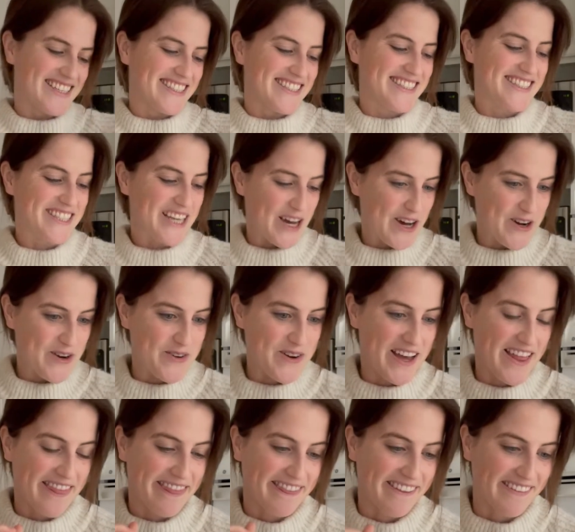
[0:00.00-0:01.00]

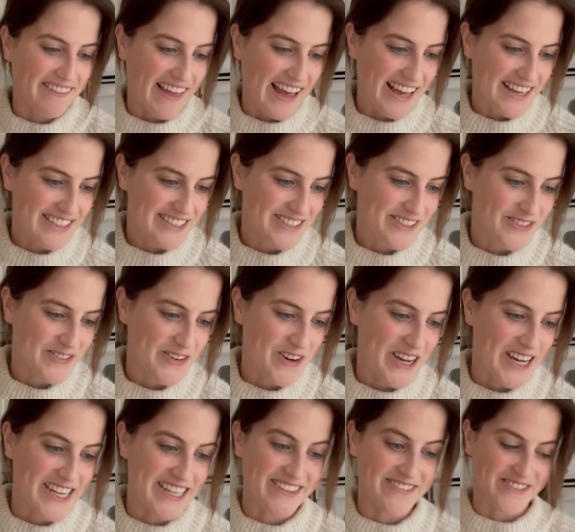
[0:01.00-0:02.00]
So the last
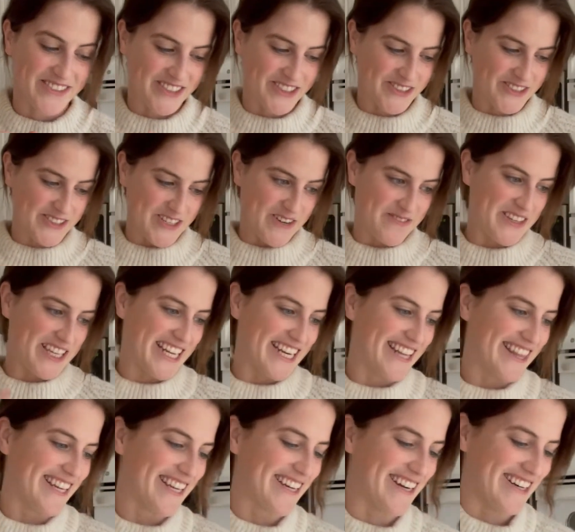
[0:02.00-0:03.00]
one, which you saw me get
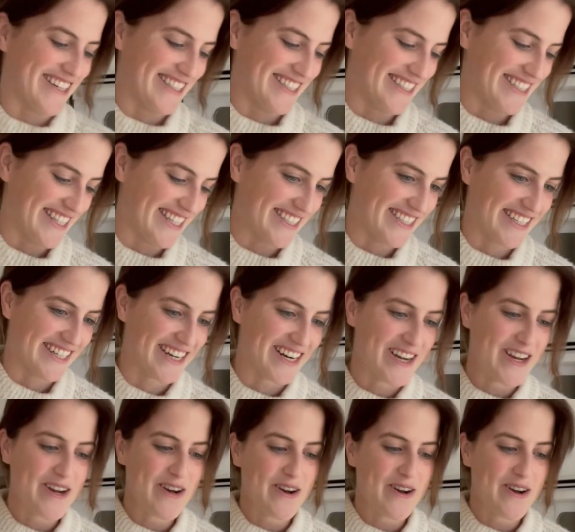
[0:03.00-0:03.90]
at the garden center,